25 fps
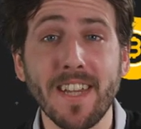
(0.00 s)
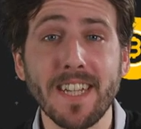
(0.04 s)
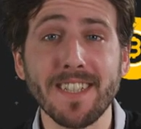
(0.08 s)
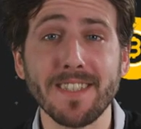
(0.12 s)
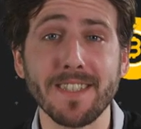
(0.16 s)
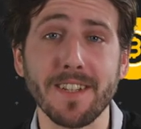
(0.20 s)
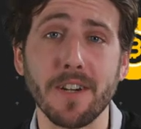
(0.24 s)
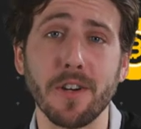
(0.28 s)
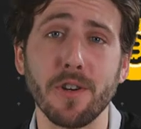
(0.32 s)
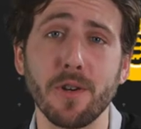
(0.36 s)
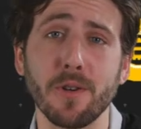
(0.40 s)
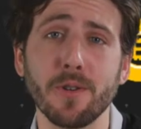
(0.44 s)

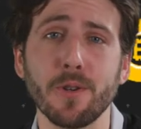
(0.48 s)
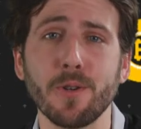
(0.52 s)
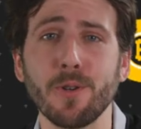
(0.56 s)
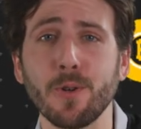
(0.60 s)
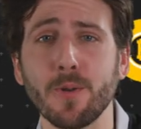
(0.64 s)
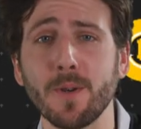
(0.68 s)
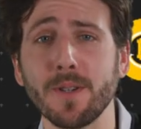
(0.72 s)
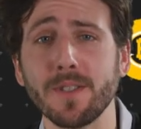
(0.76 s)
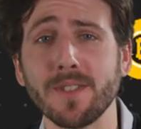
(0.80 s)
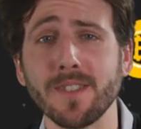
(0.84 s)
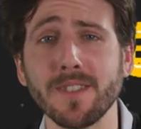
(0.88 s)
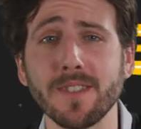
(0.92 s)
Visa,
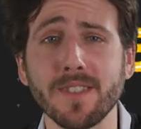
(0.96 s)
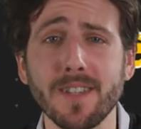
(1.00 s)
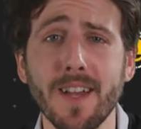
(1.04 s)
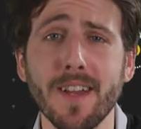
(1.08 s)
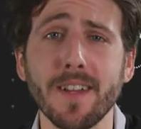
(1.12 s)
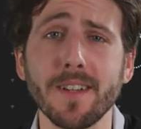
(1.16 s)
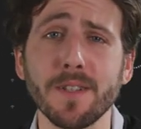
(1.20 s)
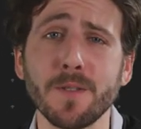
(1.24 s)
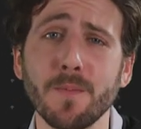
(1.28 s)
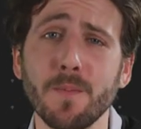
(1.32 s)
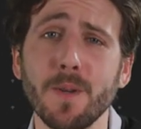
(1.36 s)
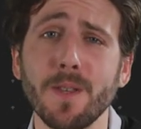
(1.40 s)
who has
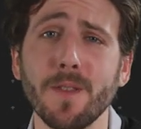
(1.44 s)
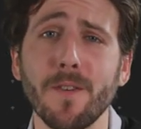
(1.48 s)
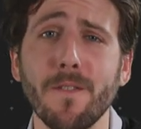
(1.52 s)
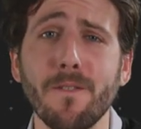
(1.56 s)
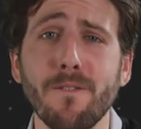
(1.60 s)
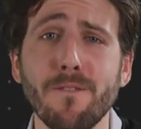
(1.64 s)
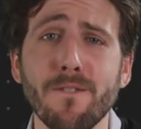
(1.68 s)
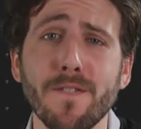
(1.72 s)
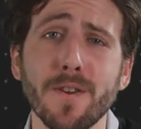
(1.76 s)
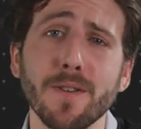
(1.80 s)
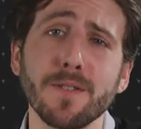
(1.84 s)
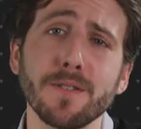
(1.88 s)
decided to be the
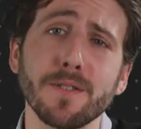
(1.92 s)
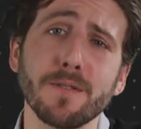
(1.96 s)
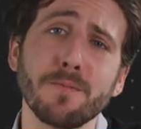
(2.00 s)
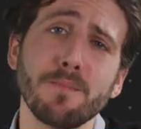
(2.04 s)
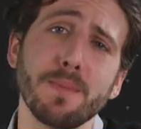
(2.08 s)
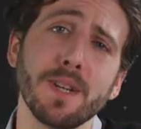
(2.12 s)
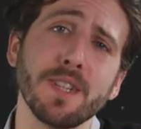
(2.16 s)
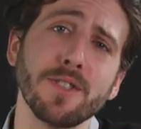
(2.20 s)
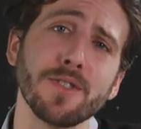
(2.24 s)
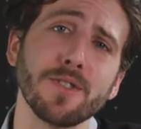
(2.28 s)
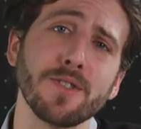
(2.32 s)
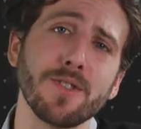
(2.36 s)
first
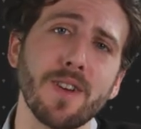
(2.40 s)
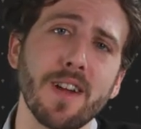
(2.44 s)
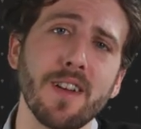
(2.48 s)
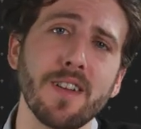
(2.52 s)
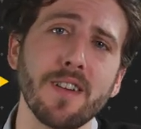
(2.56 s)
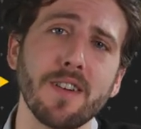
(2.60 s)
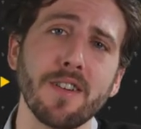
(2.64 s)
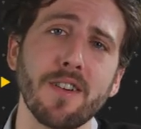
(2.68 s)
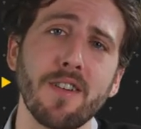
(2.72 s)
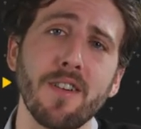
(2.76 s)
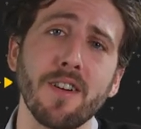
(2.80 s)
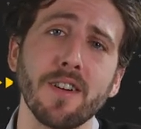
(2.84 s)
major
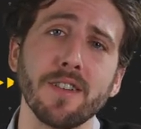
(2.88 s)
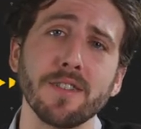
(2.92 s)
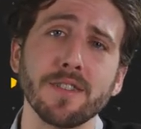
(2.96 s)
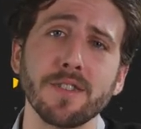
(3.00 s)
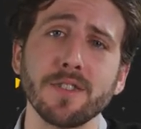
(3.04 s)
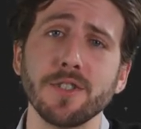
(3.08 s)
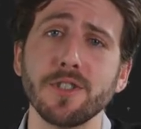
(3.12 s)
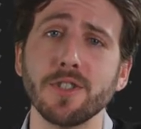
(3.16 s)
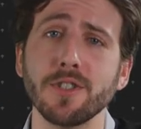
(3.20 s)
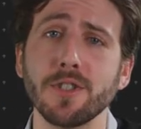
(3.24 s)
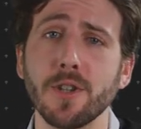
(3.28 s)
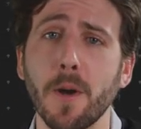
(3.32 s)
credit card
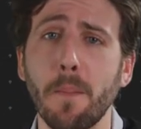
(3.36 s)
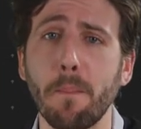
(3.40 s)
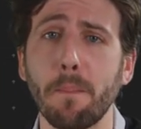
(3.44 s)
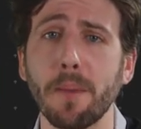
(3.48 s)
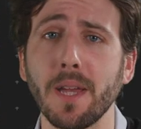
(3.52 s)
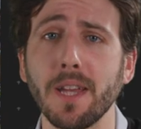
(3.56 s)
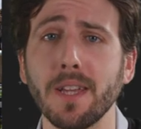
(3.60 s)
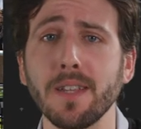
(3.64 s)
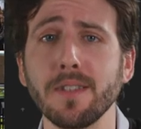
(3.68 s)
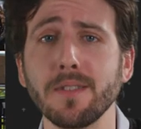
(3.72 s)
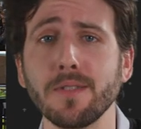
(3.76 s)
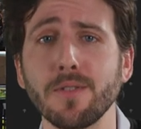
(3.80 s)
to
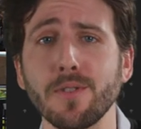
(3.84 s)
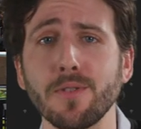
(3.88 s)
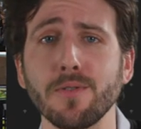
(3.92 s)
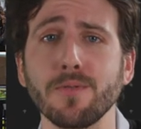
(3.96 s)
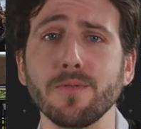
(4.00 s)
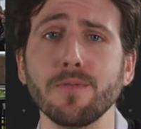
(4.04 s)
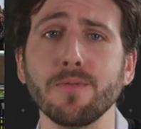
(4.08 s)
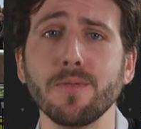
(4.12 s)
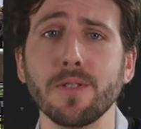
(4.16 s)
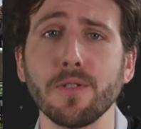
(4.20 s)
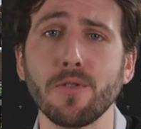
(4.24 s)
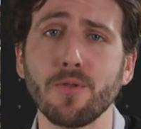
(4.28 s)
jump
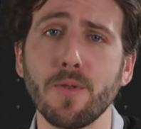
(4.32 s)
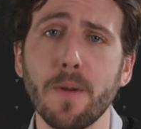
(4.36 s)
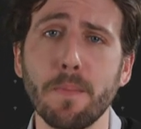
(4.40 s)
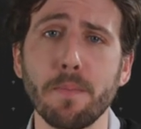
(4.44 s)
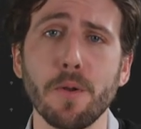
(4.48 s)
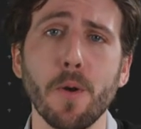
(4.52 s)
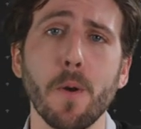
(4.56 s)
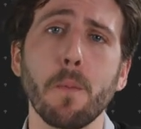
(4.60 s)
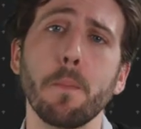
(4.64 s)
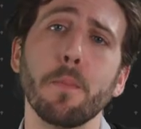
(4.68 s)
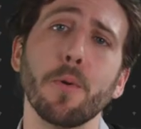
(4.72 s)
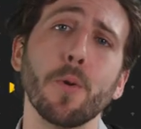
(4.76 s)
into the
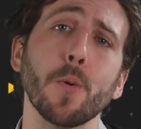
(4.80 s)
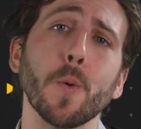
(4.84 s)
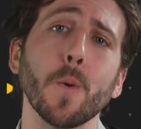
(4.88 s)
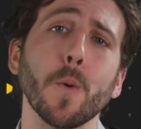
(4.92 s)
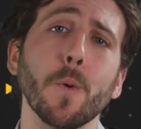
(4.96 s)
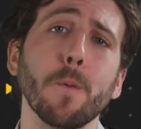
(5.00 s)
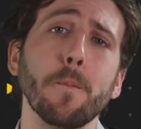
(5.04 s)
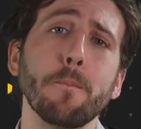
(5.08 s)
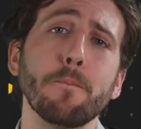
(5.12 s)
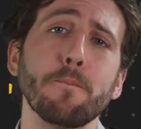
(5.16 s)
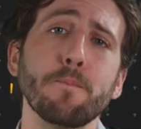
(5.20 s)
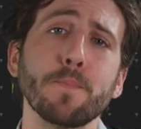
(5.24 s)
crypto
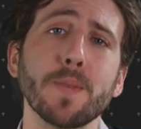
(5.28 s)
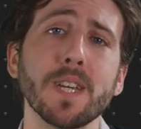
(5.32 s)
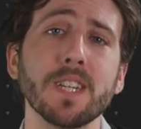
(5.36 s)
pool.